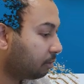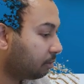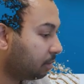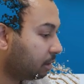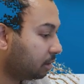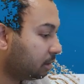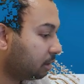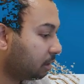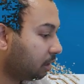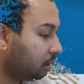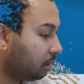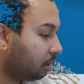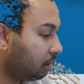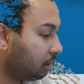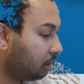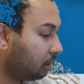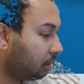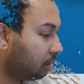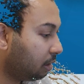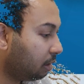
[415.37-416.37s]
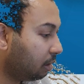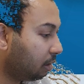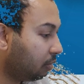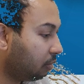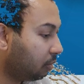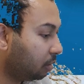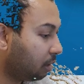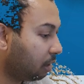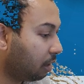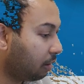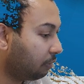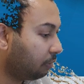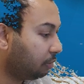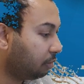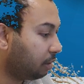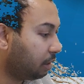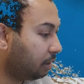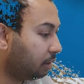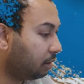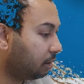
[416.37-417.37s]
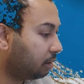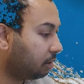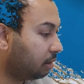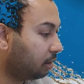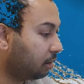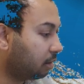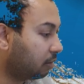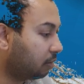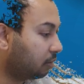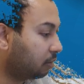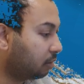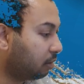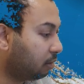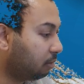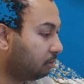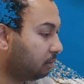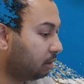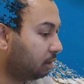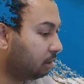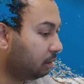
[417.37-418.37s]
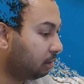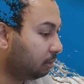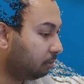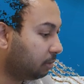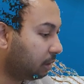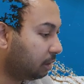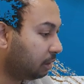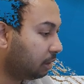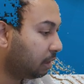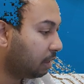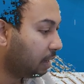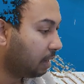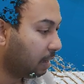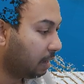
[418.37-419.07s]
Basically, okay, I have to enter this command, but